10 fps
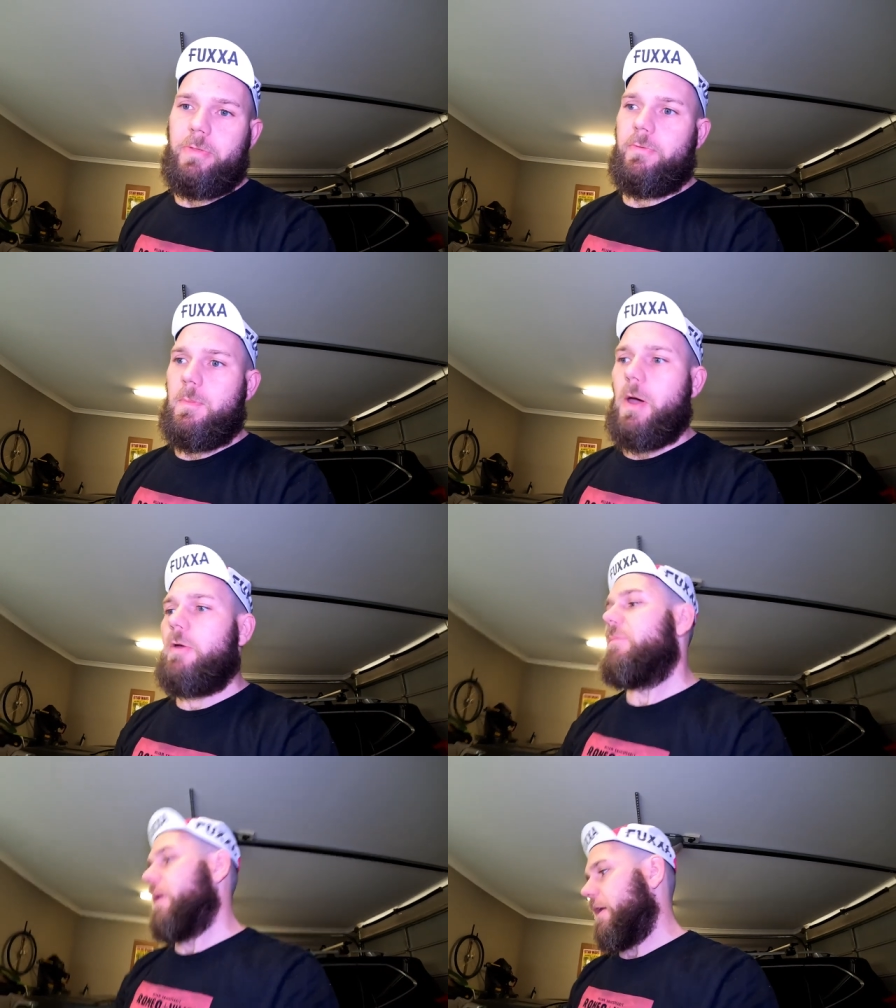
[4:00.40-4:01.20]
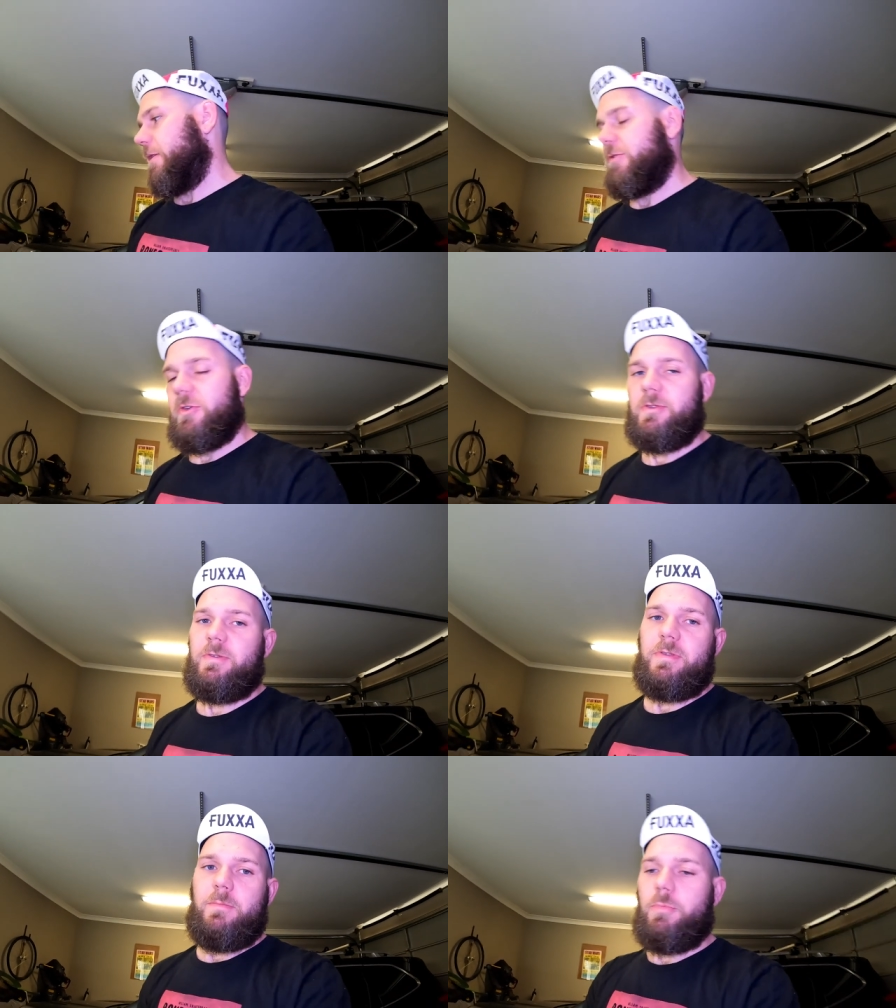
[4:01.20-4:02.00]
with the remote, but it's
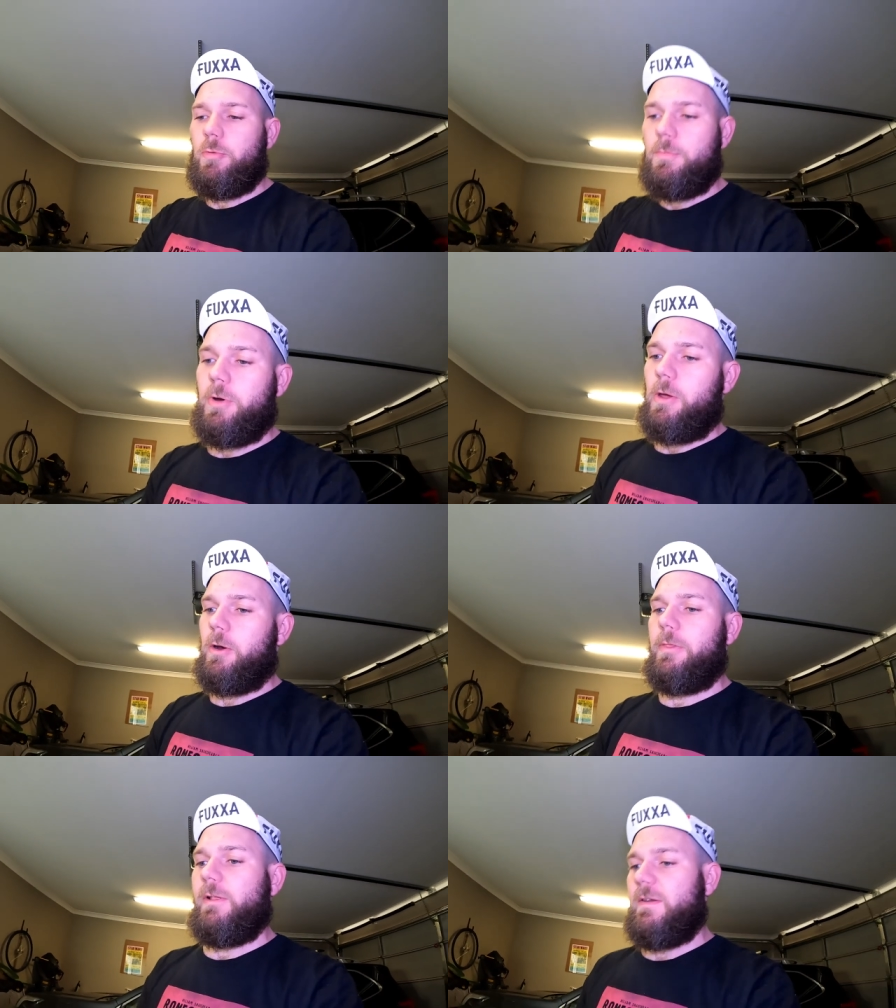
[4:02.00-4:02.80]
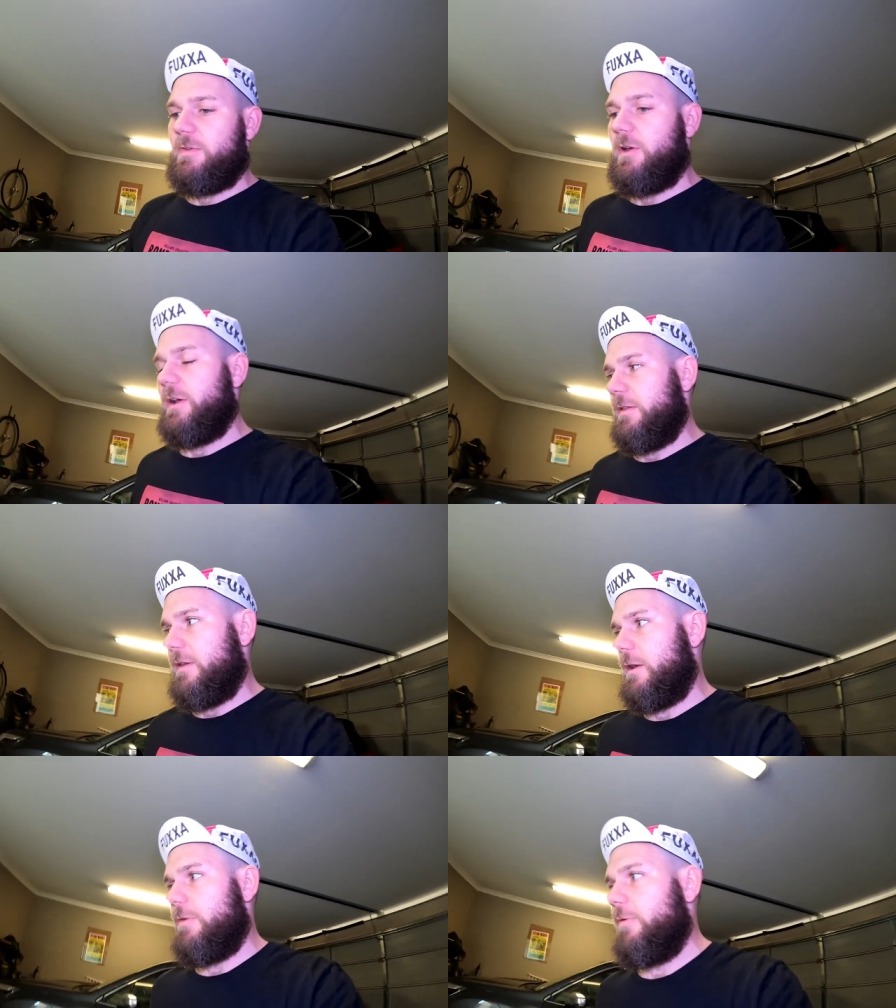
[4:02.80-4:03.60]
just as simple putting it on the left side
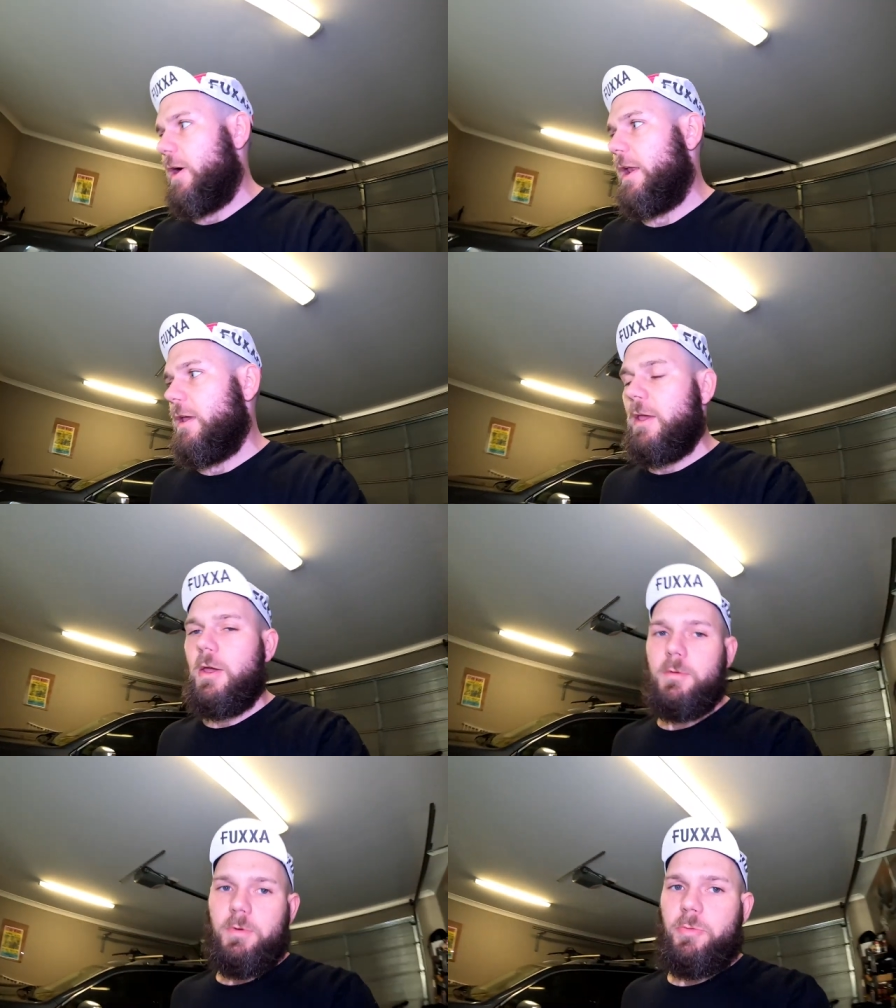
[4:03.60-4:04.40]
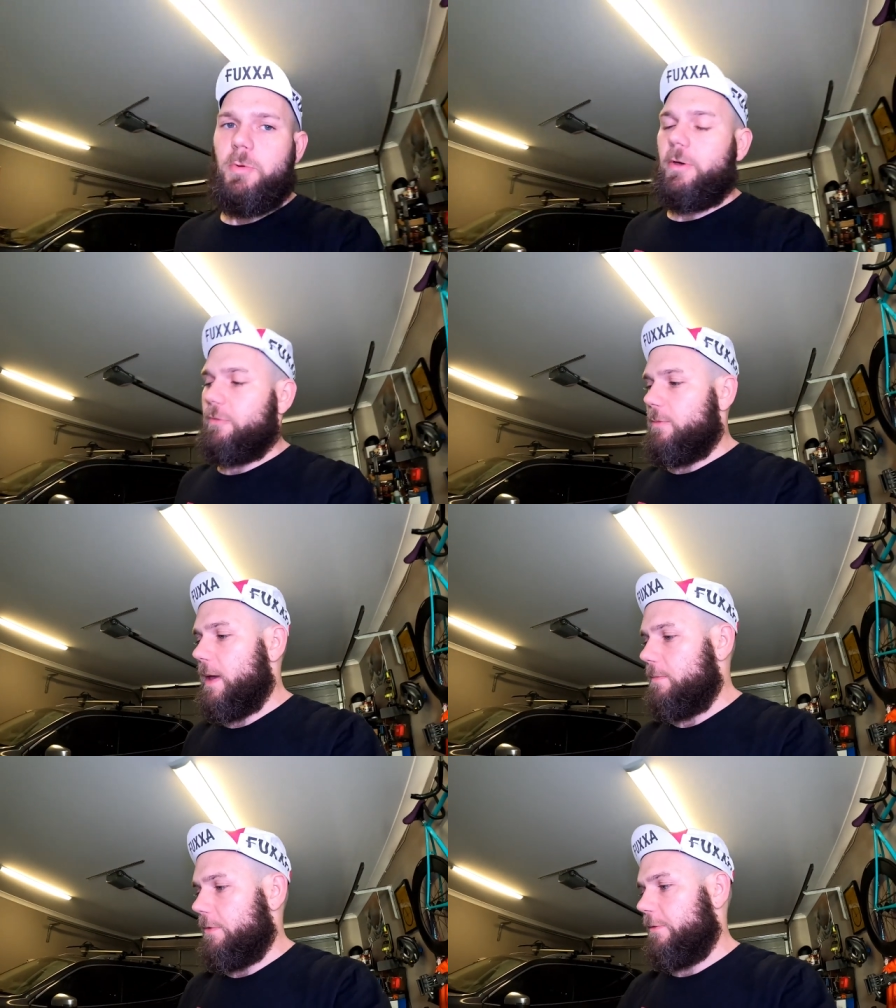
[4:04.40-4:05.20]
instead of the right, which works for
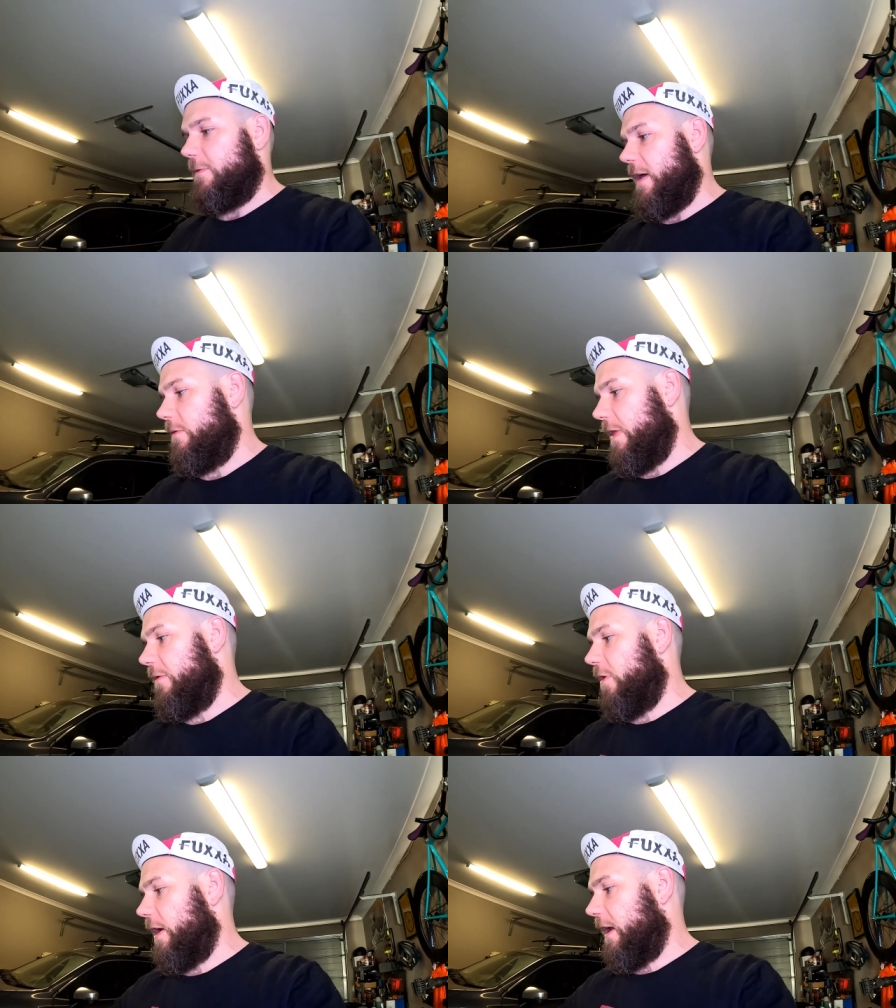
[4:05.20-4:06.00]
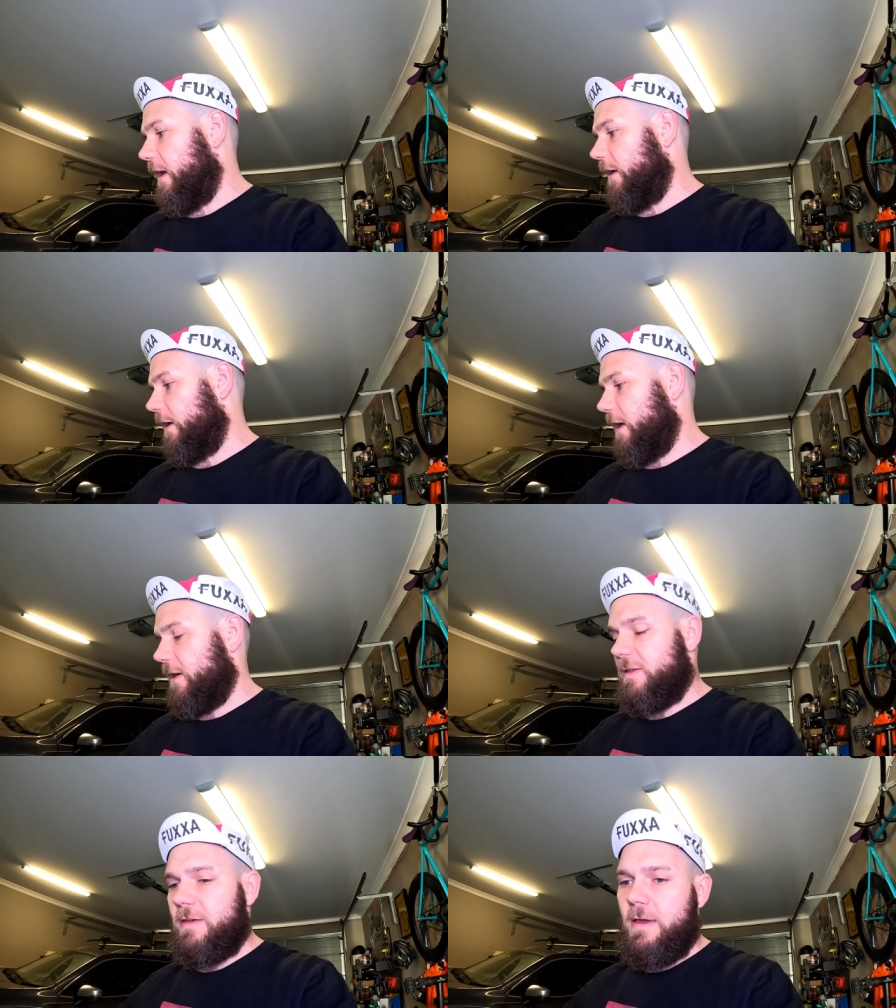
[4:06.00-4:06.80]
people that favour their right hand, I
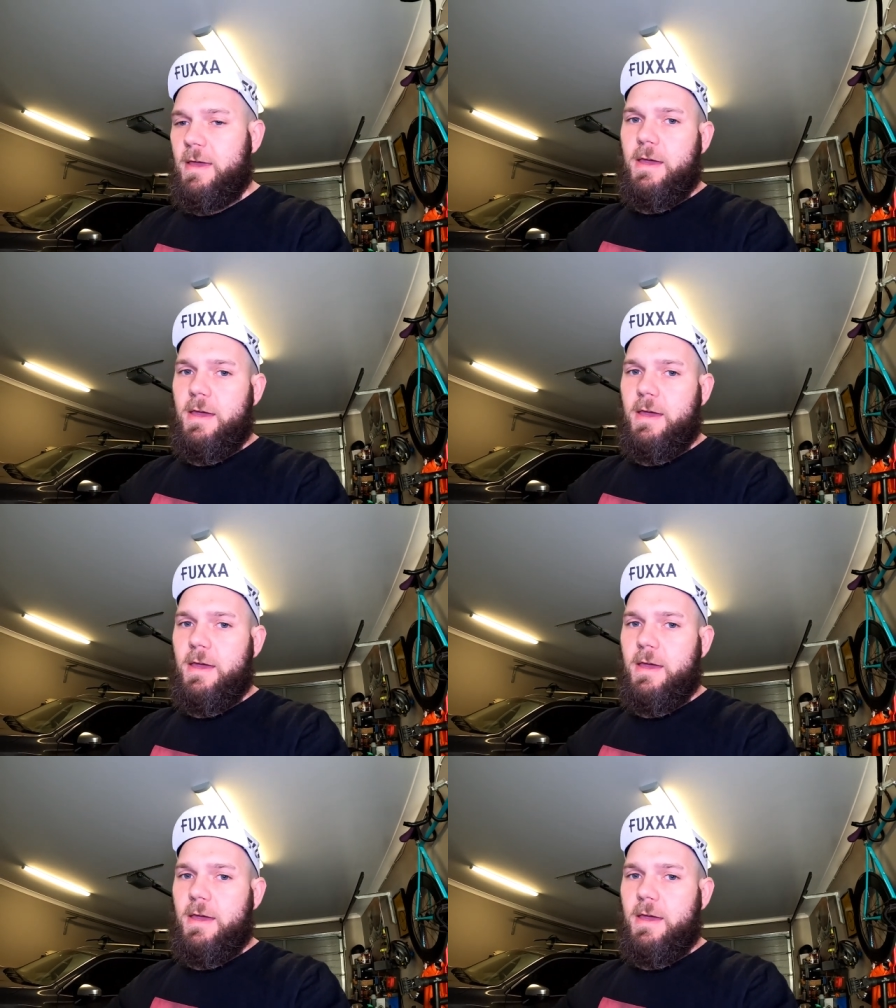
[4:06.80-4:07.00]
guess.